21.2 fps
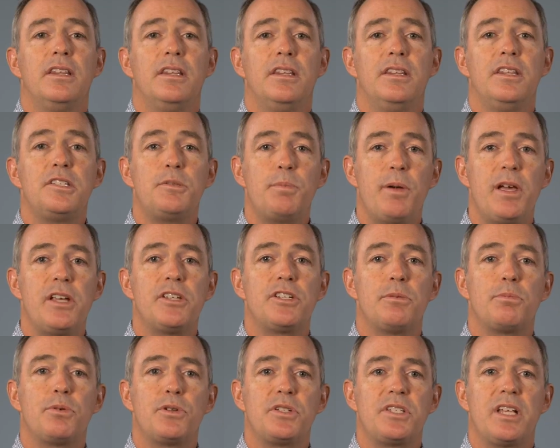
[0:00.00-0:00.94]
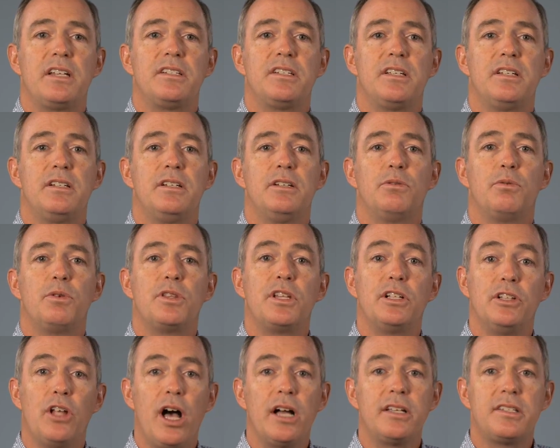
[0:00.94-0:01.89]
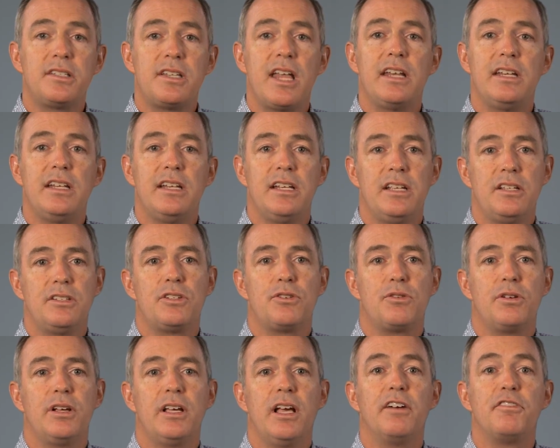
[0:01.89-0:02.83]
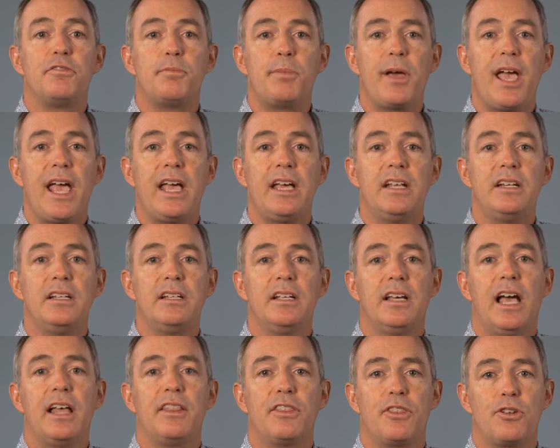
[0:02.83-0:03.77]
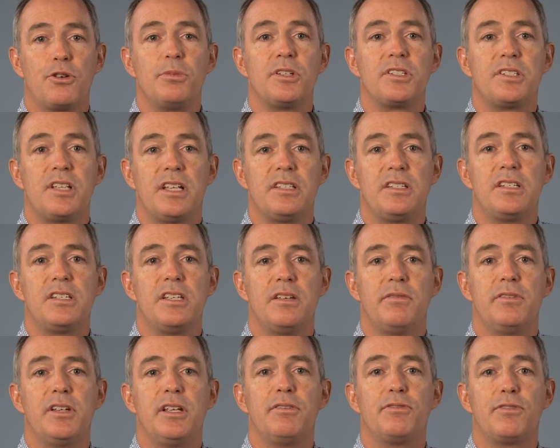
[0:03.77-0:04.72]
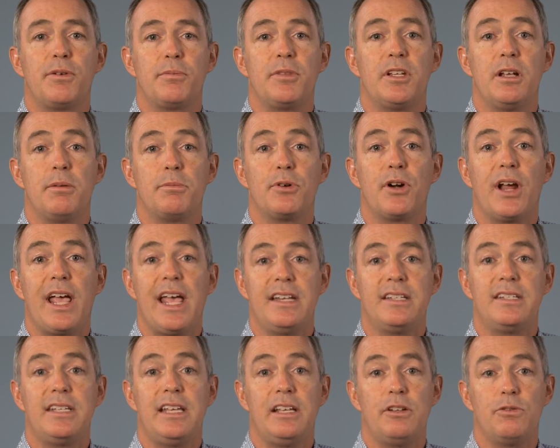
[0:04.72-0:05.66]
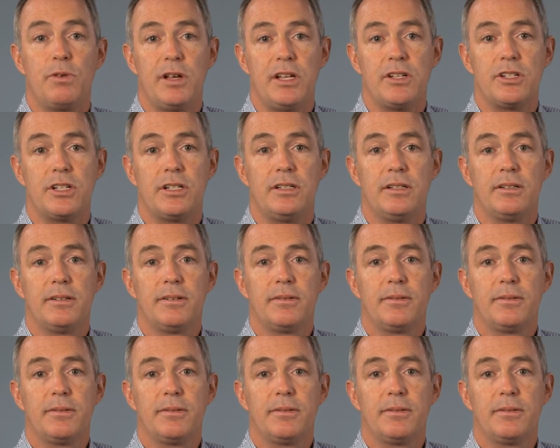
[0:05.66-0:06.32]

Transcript: This patient presented with a long-standing history of pain and thermal sensitivity from the number 18 region.